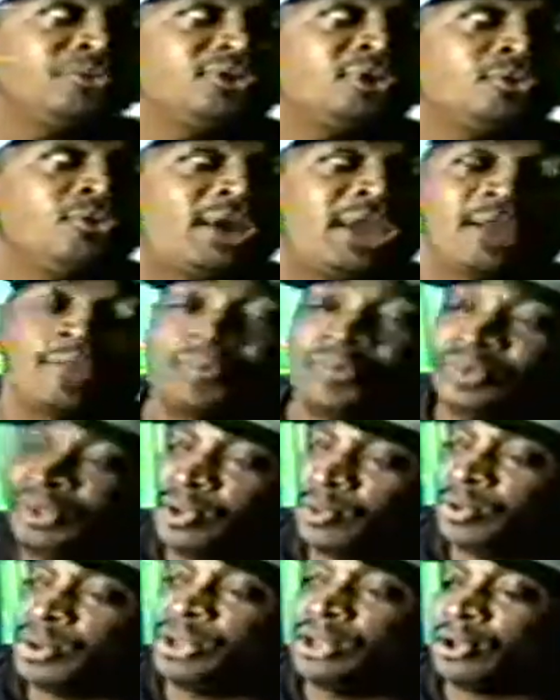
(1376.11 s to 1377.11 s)
correct,
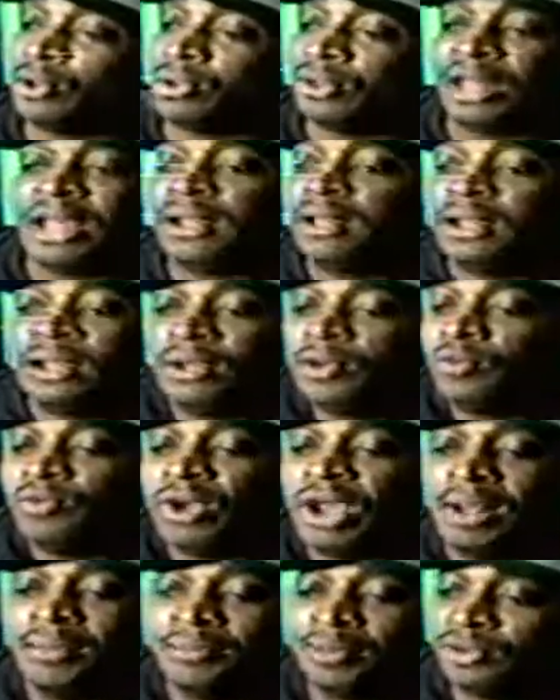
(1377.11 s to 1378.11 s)
then we know that
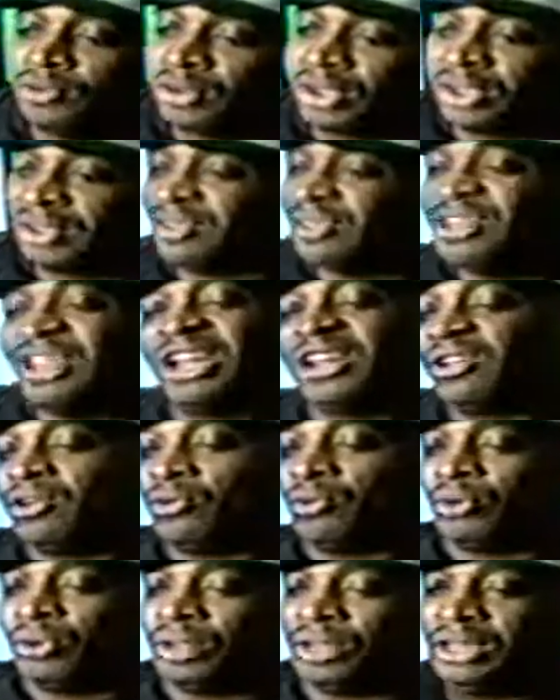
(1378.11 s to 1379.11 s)
Rap music is not
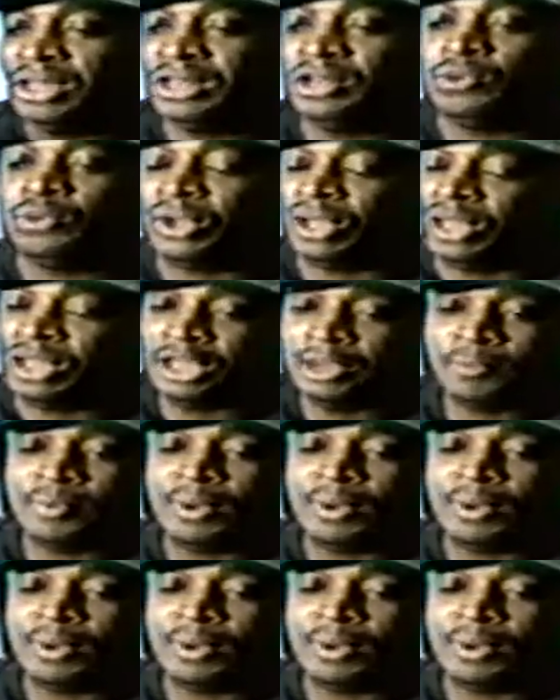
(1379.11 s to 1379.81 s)
going anywhere. Hip